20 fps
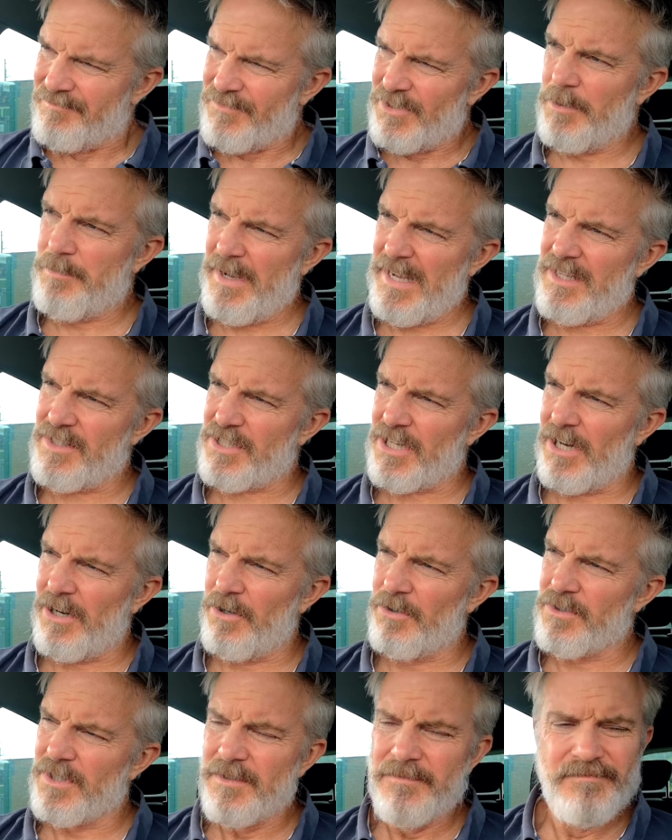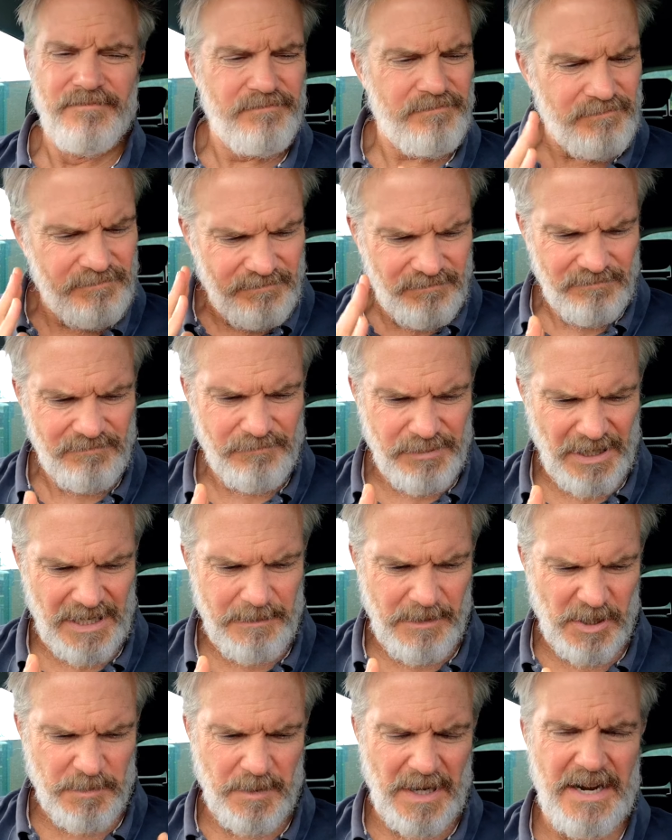you're being told pretty
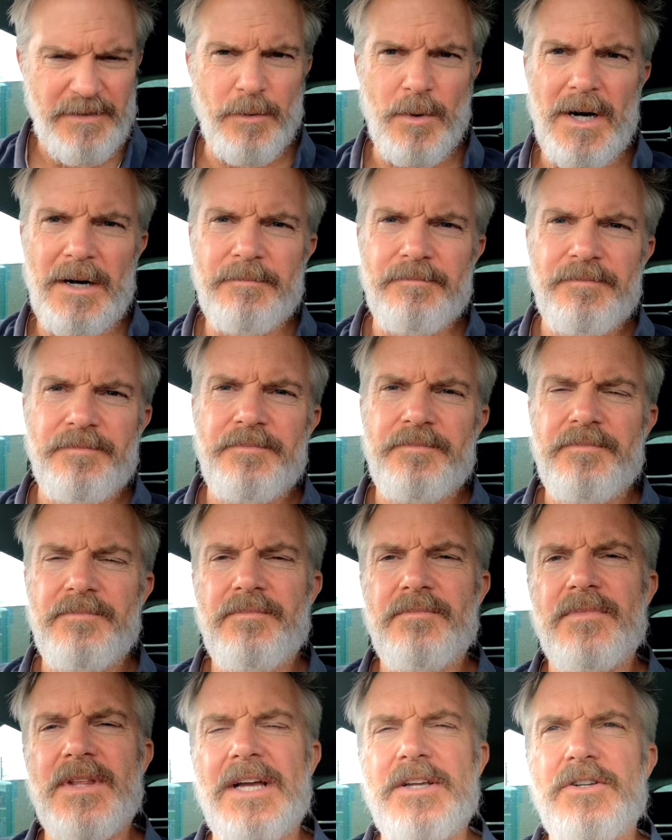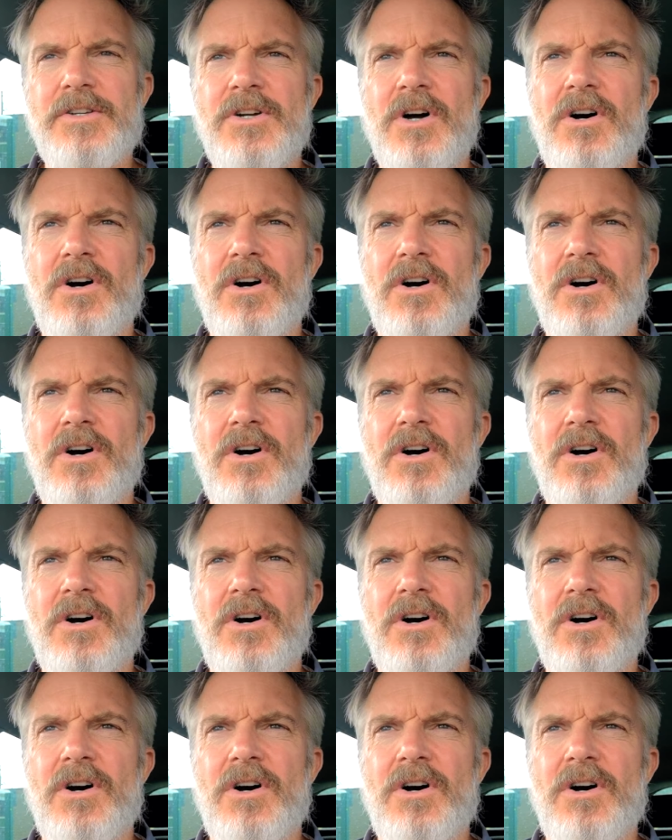much by everyone that you're